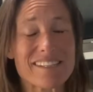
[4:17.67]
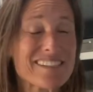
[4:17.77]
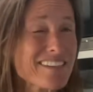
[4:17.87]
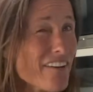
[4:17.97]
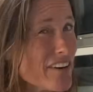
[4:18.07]

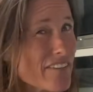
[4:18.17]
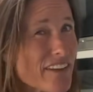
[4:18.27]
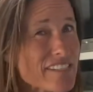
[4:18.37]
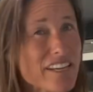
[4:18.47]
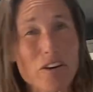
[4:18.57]
seven of
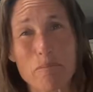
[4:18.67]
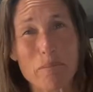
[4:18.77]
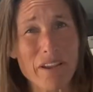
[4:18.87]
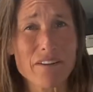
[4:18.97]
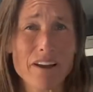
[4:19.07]
us in our
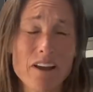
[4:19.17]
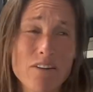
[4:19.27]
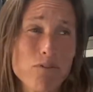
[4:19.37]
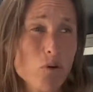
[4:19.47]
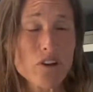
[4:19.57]
big
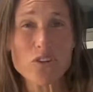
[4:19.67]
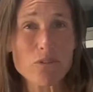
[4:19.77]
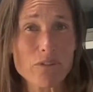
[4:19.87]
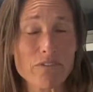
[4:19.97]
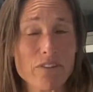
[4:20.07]
42-foot